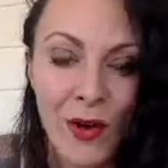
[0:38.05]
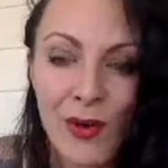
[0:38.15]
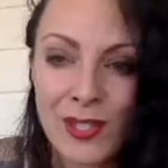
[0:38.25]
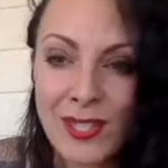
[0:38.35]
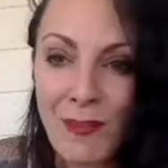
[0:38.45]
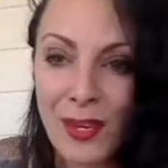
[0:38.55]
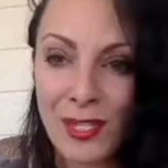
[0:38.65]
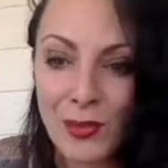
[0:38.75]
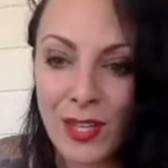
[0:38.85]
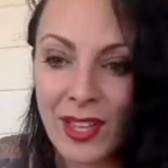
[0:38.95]
Oh,
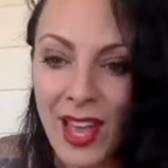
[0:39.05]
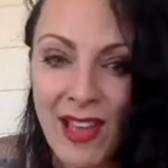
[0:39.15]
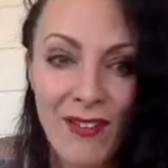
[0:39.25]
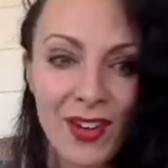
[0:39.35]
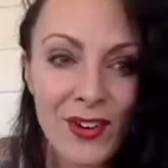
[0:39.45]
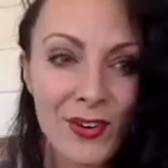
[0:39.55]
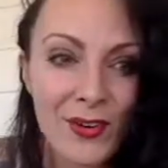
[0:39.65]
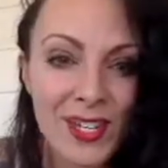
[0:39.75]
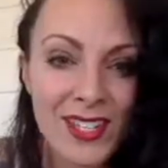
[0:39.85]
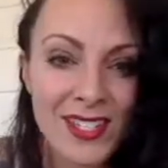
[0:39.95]
somebody joined live. I don't know
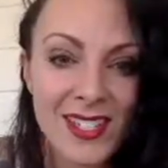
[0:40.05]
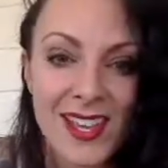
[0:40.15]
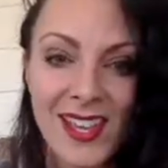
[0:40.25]
who it is.